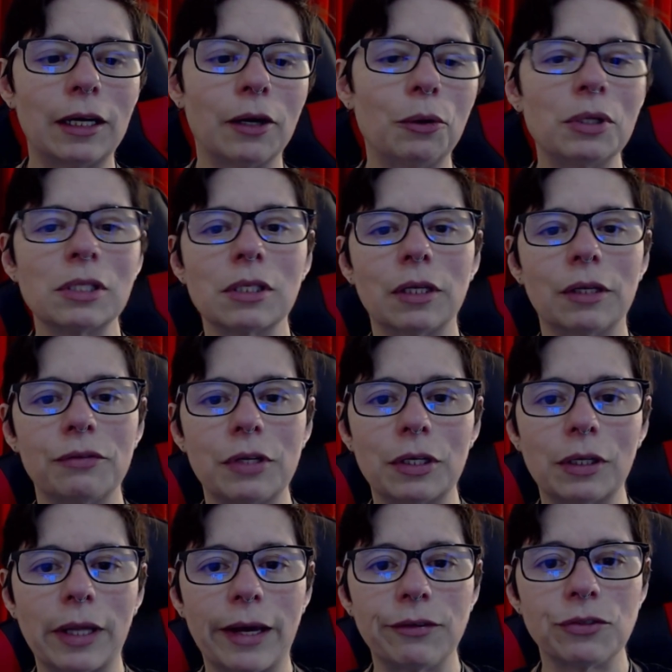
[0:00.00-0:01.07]
I always love their
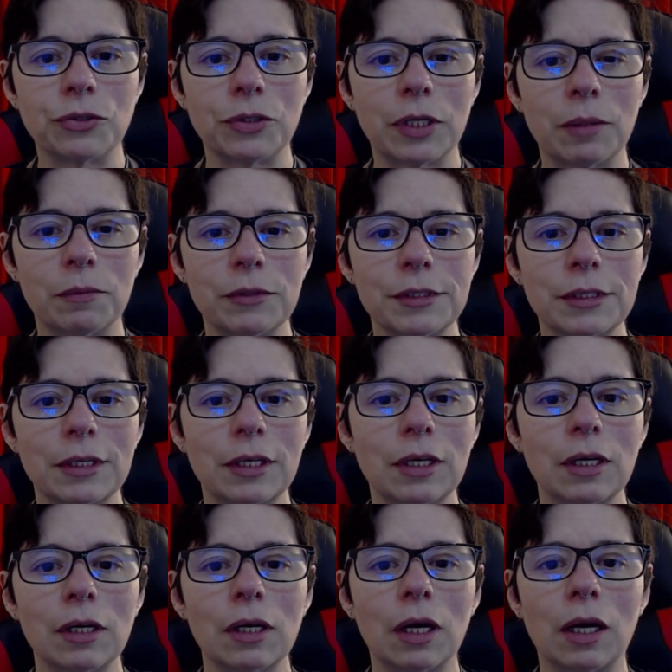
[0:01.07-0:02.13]
live streams.
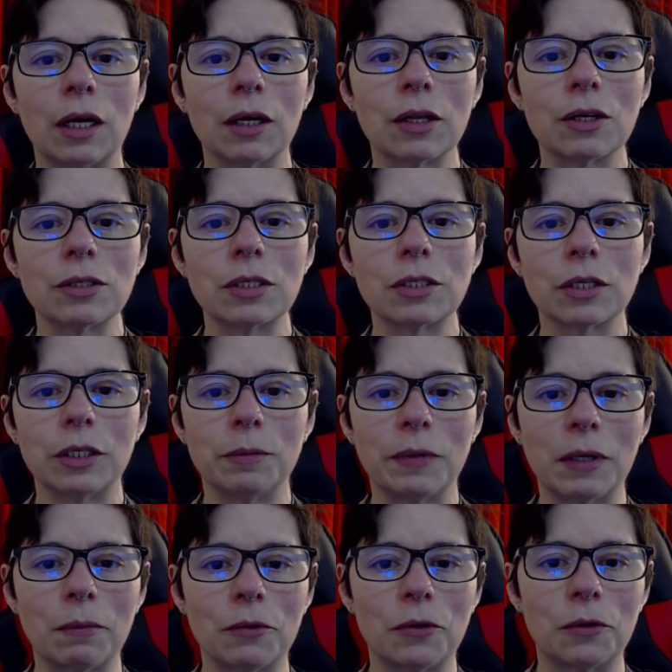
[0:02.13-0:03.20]
Uh, they're such good
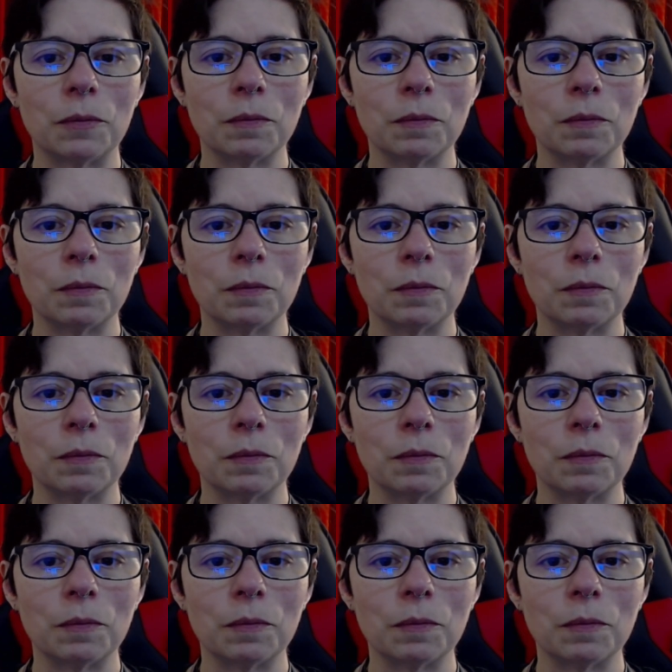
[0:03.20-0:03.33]
people.